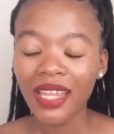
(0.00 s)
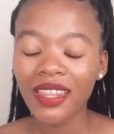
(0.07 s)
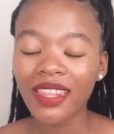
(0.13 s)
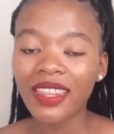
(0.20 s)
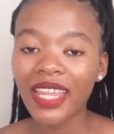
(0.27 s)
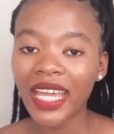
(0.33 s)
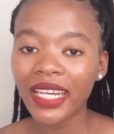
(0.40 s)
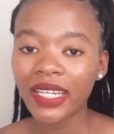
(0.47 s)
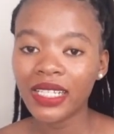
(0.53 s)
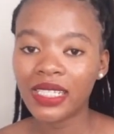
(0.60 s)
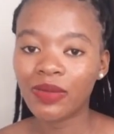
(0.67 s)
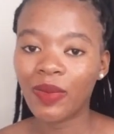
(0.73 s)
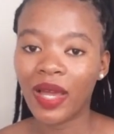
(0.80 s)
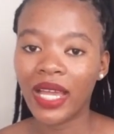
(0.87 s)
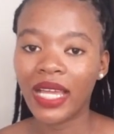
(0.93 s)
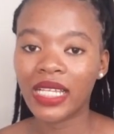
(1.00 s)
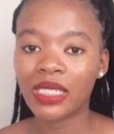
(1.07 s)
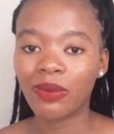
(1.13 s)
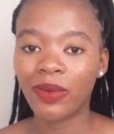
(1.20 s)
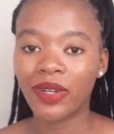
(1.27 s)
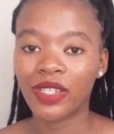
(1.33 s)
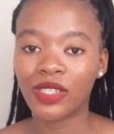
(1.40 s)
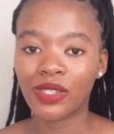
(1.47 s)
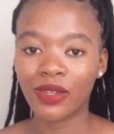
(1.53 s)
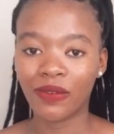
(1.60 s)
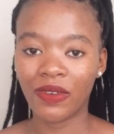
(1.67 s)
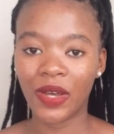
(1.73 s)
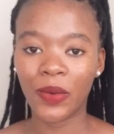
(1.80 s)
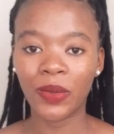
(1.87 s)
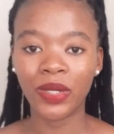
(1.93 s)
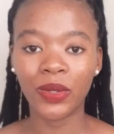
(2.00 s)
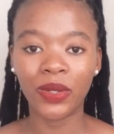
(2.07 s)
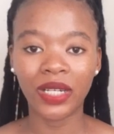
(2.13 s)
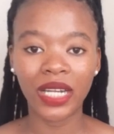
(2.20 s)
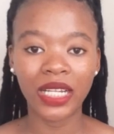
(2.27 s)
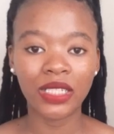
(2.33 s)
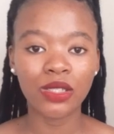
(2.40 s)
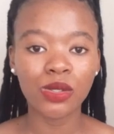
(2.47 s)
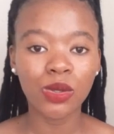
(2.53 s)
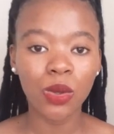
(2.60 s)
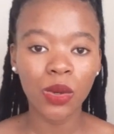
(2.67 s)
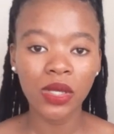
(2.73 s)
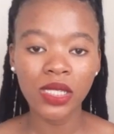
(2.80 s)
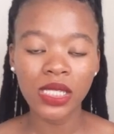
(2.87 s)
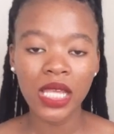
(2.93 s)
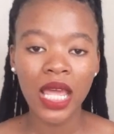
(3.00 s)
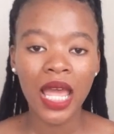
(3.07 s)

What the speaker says: that is my experience so far with online stores.